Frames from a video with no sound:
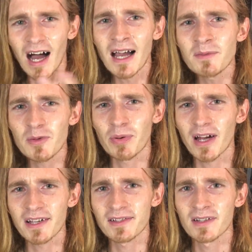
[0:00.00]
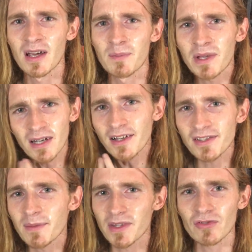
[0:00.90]
I'm depressed
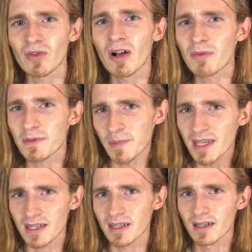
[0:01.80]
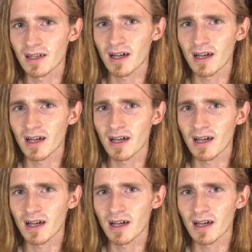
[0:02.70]
because something's wrong with me.